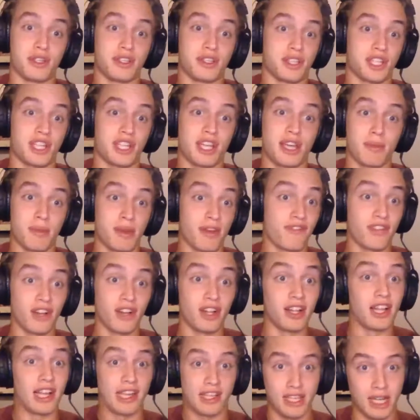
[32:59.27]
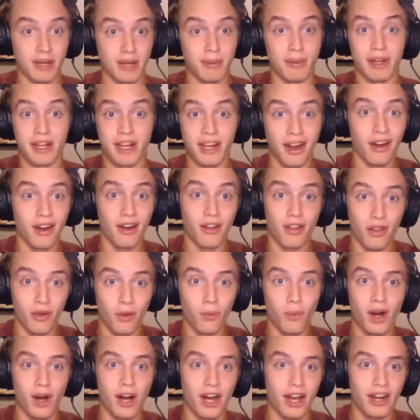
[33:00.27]
season game. It felt like coming down to
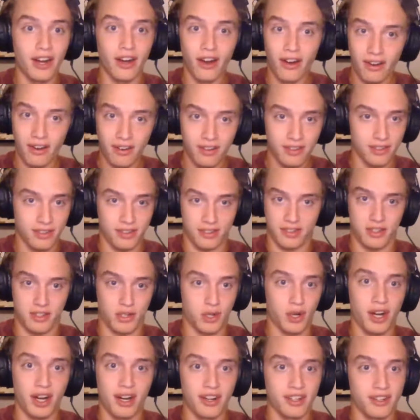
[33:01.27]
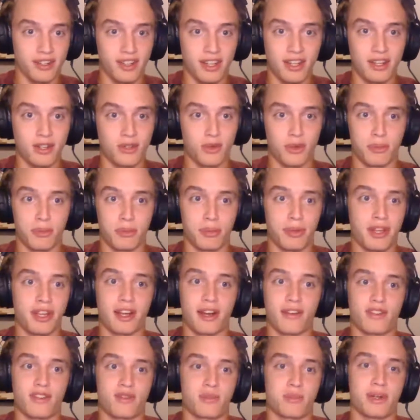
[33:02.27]
the wire, trying to get into a
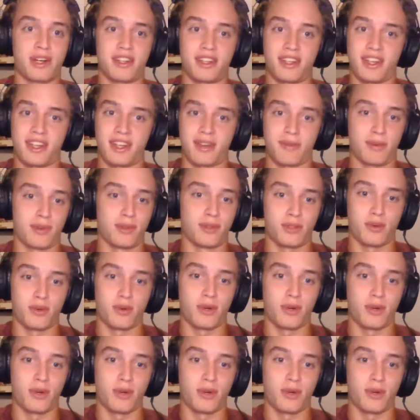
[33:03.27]
playoff spot game. It was